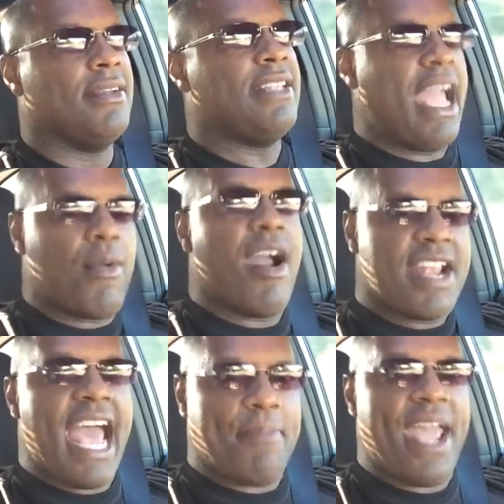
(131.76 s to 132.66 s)
They were
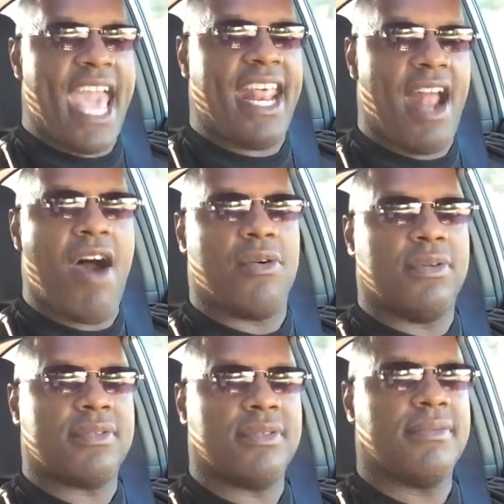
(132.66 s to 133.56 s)
nappy headed hoes.
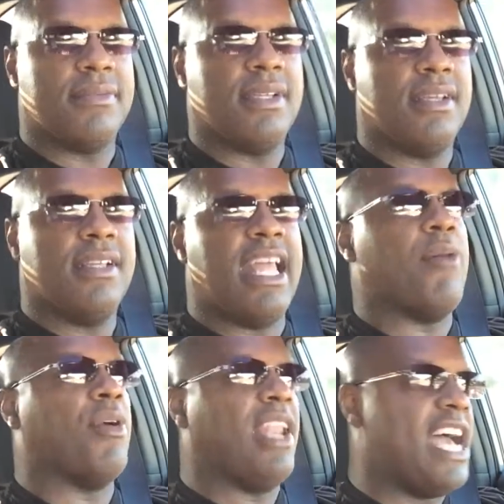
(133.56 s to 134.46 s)

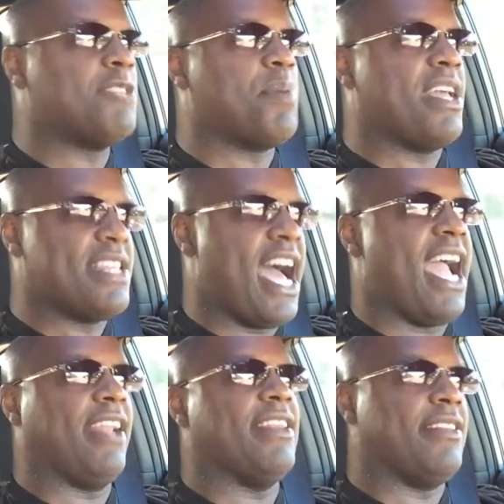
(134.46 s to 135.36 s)
They were lesbian
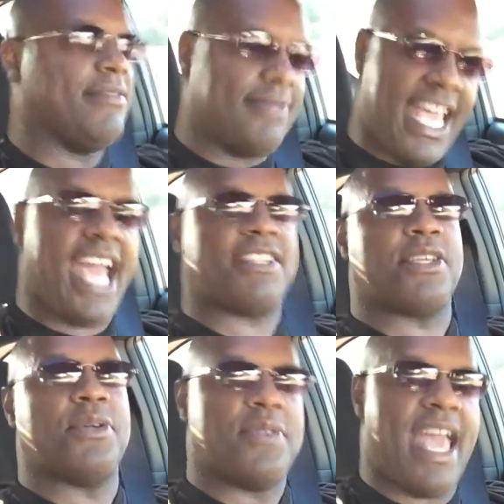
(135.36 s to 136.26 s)
dyke,
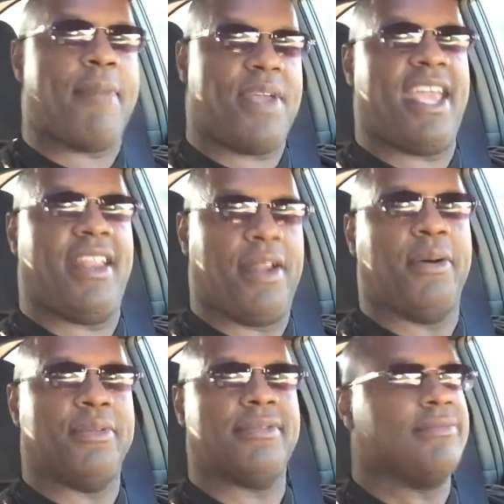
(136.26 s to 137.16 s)
tattooed, nappy headed
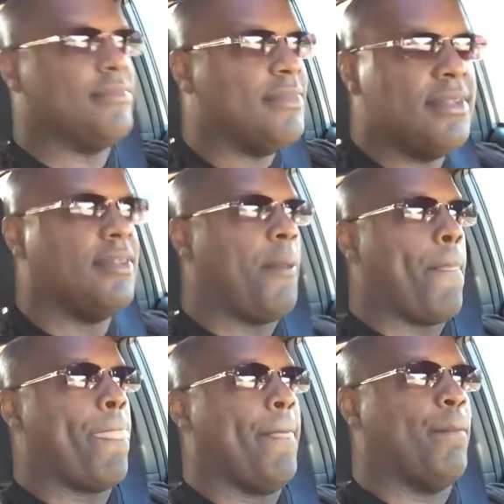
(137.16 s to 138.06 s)

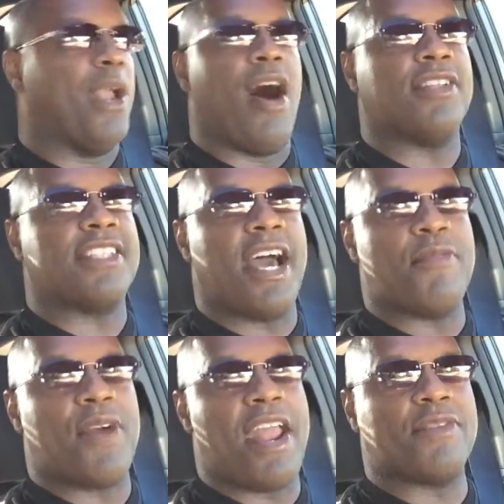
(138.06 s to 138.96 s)
hoes. But all of a
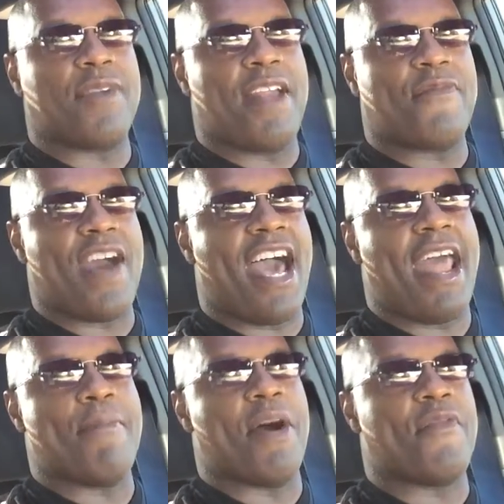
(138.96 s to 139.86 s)
sudden, when they was ready to fire
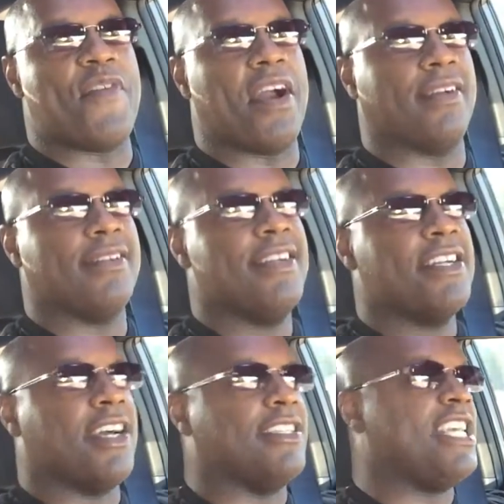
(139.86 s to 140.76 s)
that motherfucker,
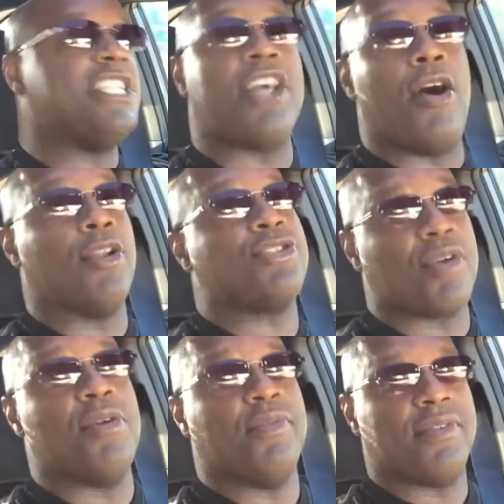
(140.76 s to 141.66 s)
because he told the
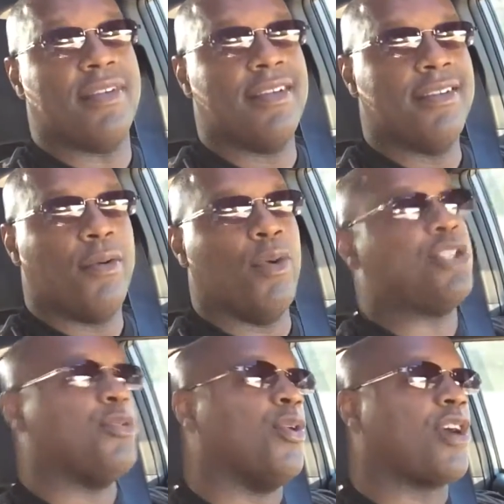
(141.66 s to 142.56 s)
truth,
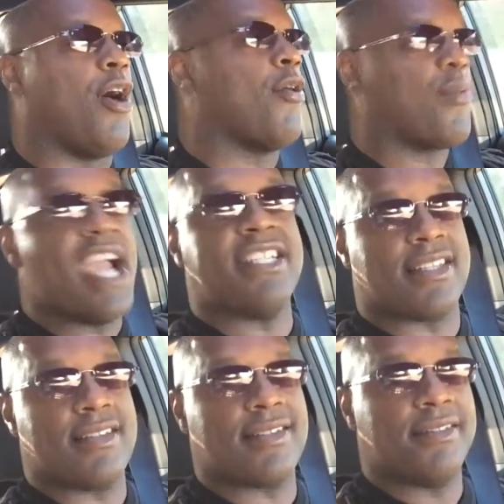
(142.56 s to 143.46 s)
what you would call
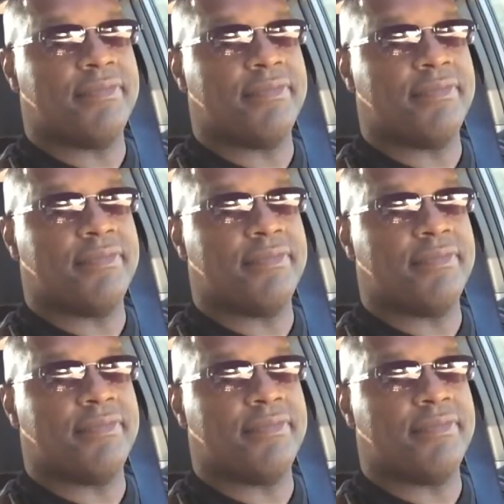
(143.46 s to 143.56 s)
racist,